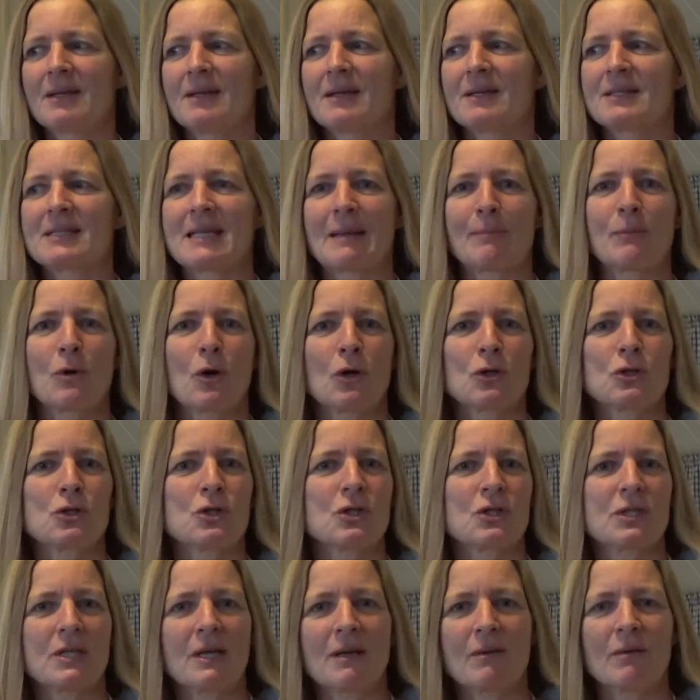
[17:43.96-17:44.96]

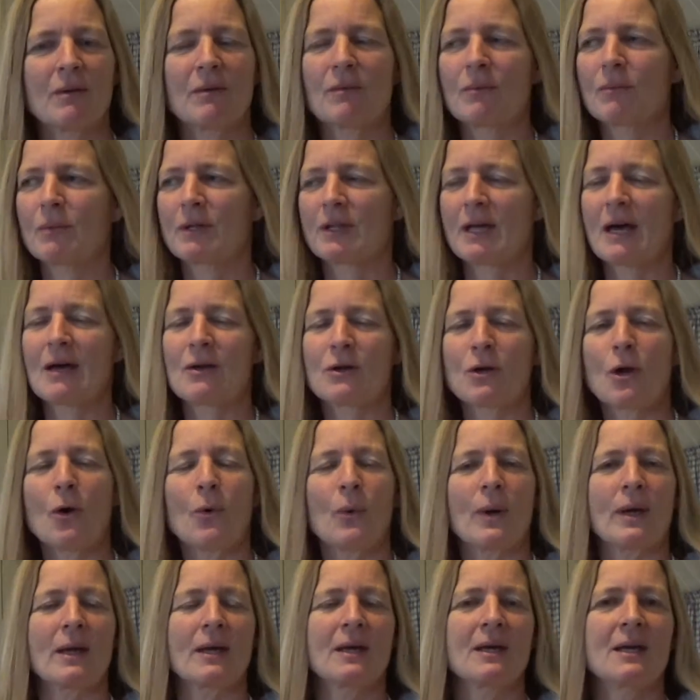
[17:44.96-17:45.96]
subconscious, without
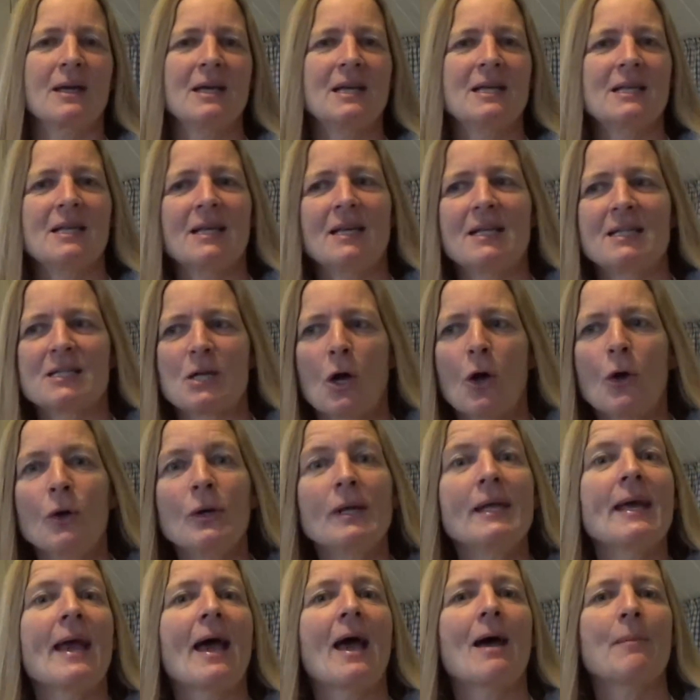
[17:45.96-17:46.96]
knowing, it's
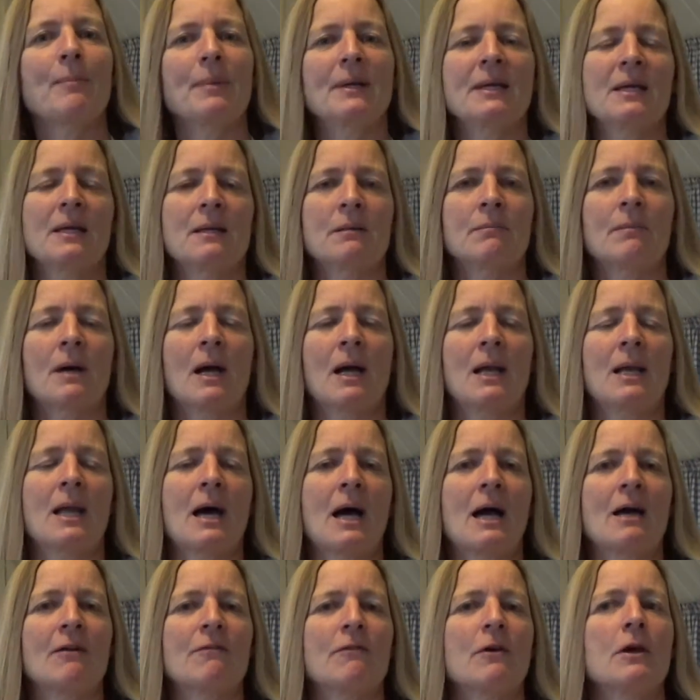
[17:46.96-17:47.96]
only happening in my
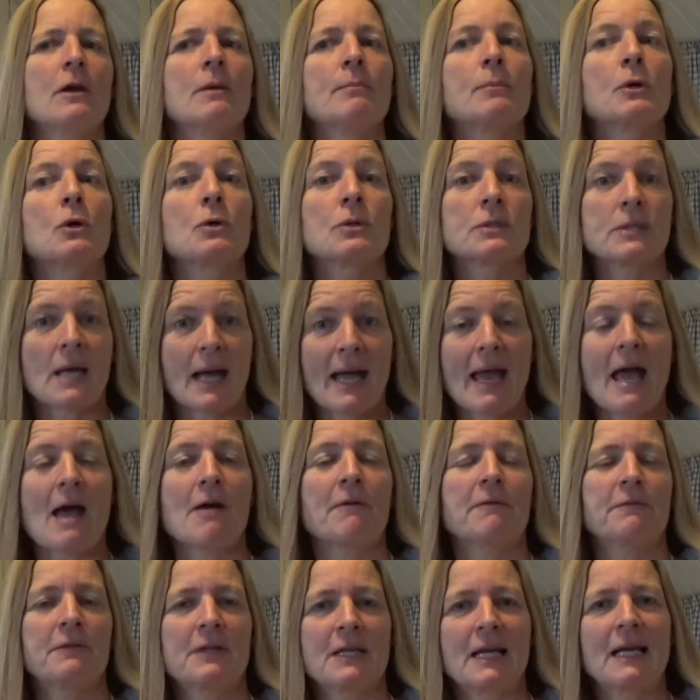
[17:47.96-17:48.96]
life because I
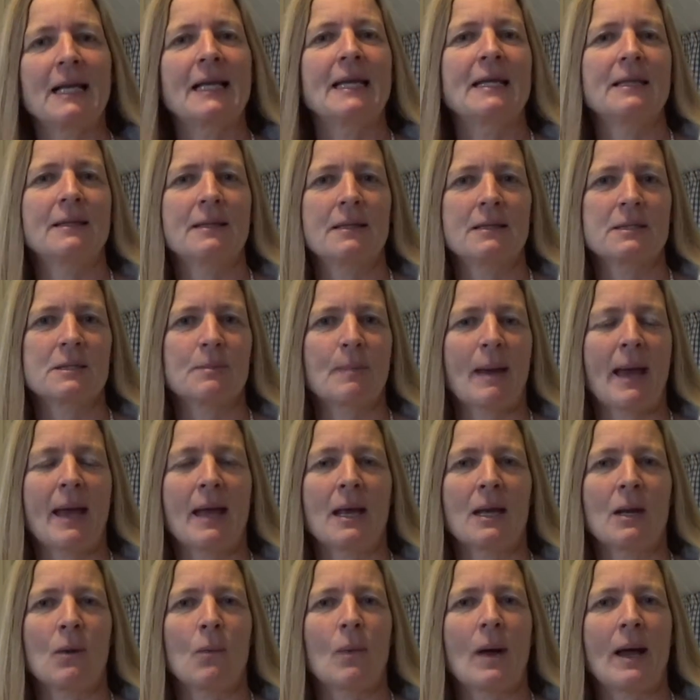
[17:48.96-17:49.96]
have to clean this
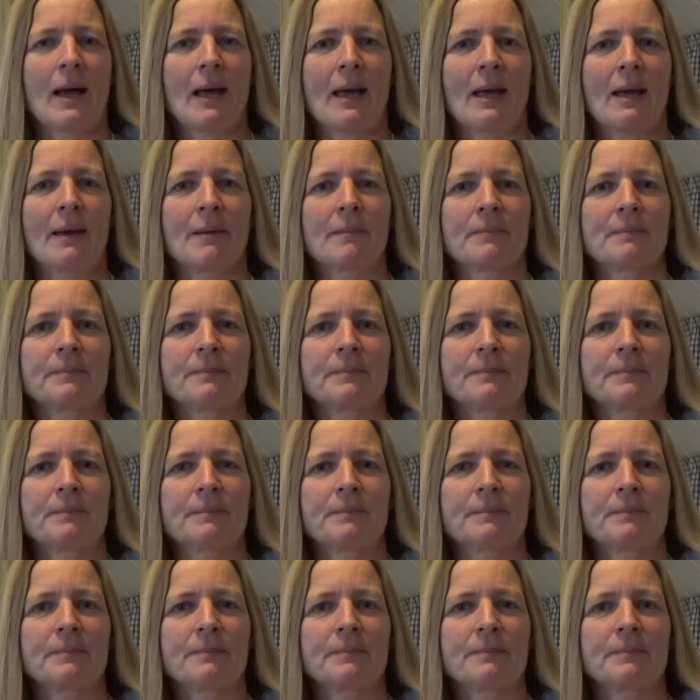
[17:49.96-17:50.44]
pain away.